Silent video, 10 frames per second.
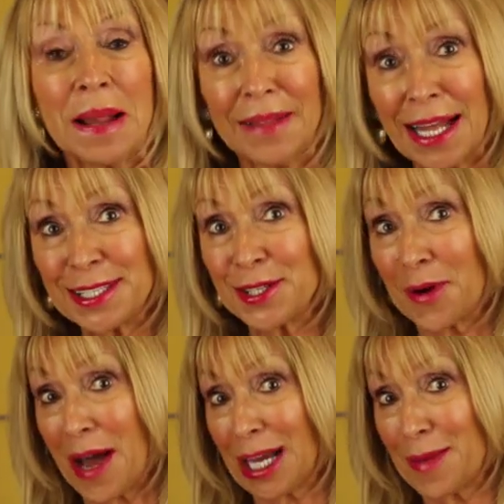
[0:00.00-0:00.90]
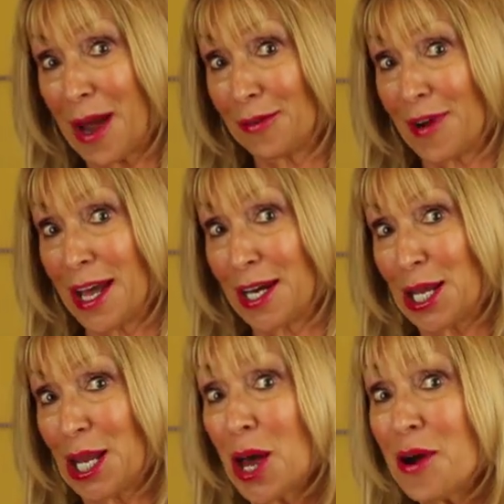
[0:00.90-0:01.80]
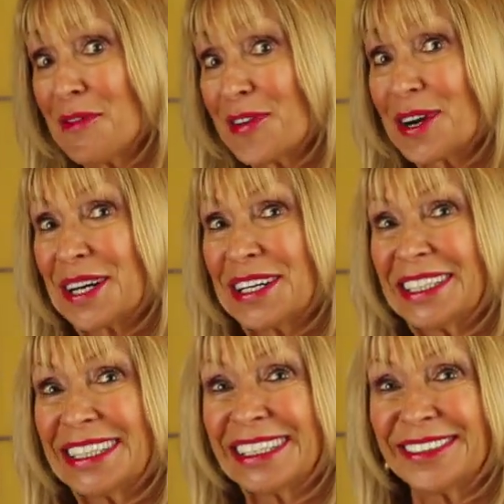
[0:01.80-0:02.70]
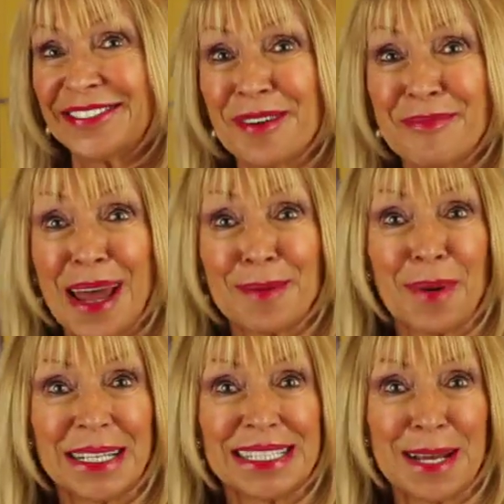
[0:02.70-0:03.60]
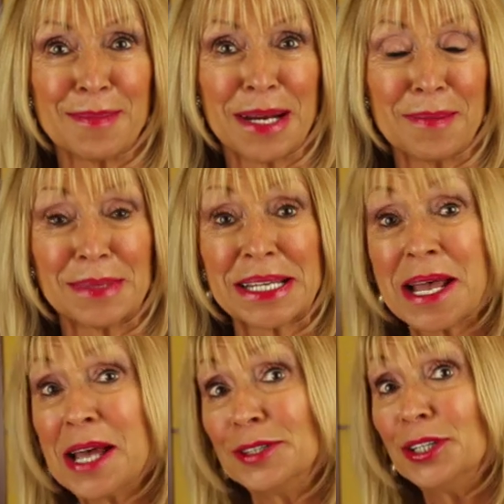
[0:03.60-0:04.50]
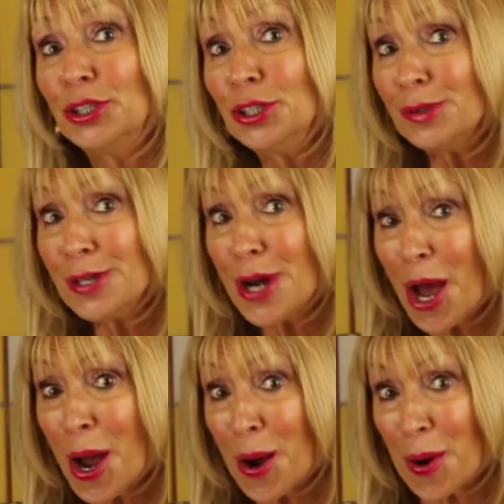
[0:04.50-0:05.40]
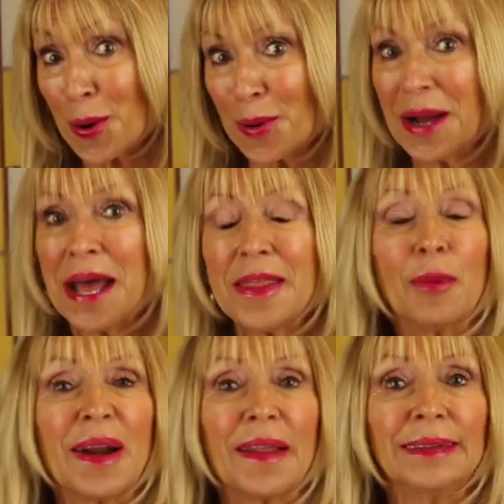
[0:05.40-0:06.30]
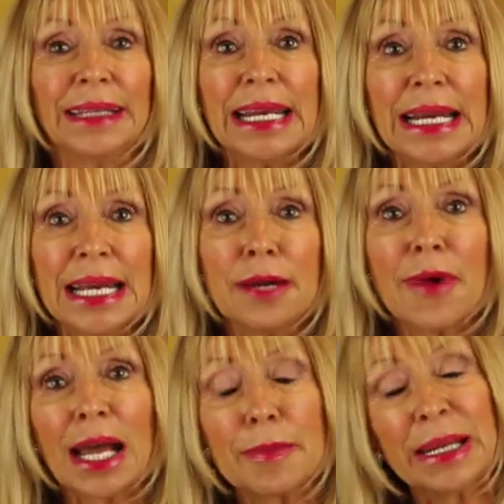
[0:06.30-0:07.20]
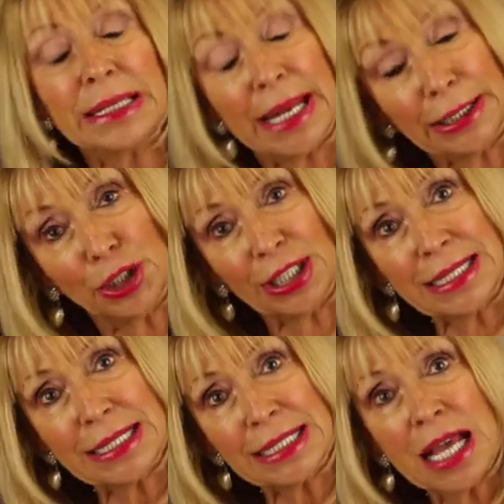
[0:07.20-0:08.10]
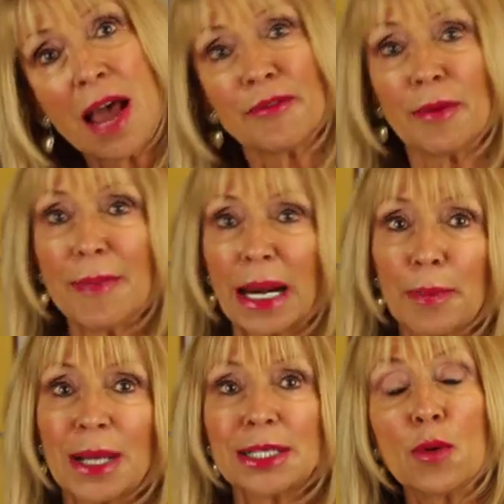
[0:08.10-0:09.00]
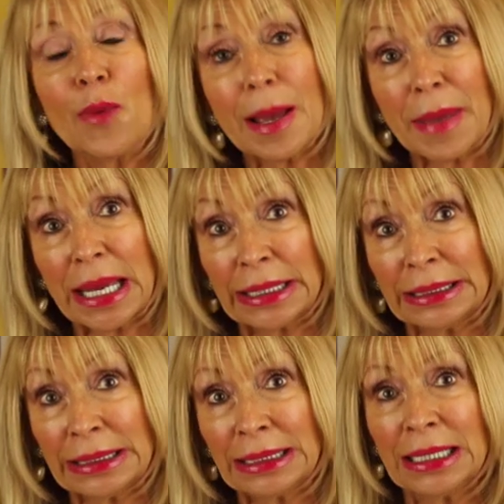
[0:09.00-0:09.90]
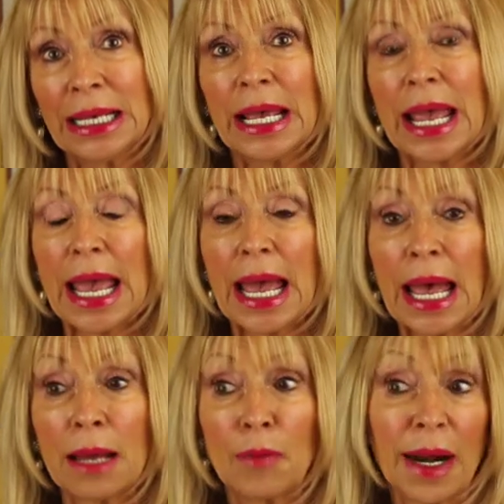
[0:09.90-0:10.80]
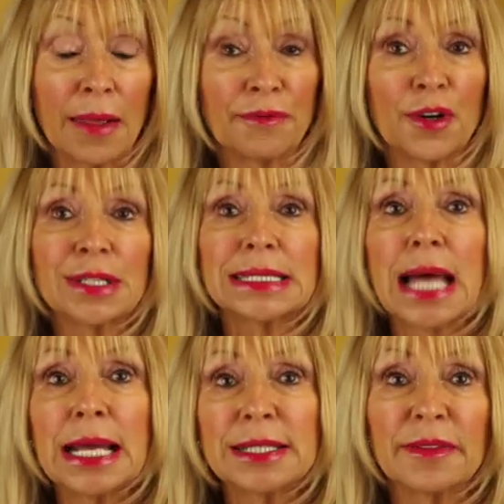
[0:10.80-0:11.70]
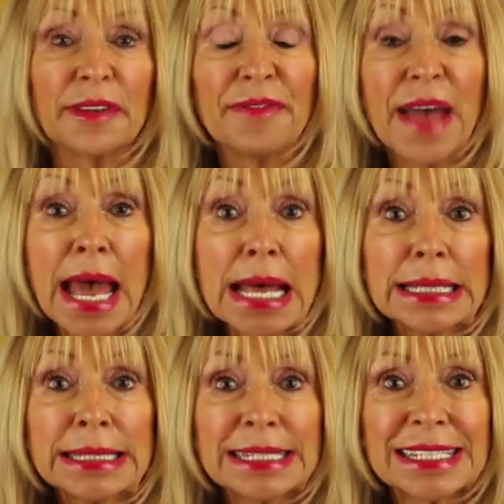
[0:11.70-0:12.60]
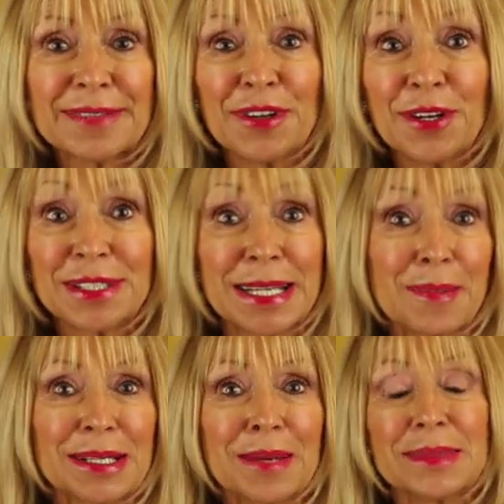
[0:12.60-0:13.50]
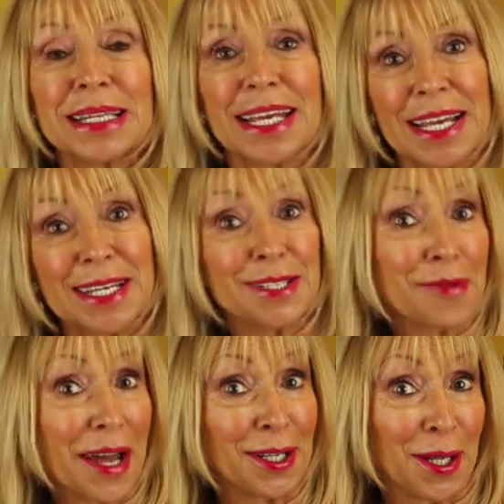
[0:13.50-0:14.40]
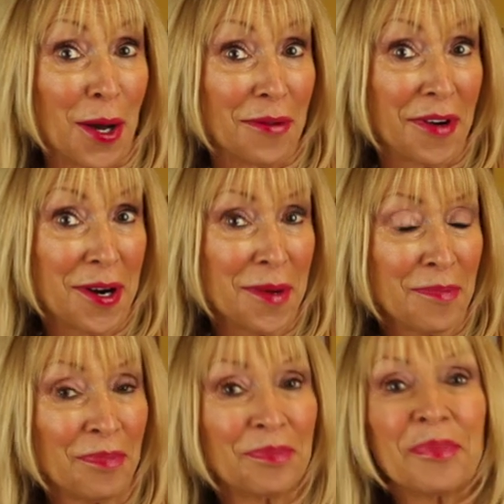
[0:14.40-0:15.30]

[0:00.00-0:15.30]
Let's talk about red clover for menopause symptoms. Did you know that one of the leading recommendations for menopausal women and one of the first lines of defense for your symptoms is red clover?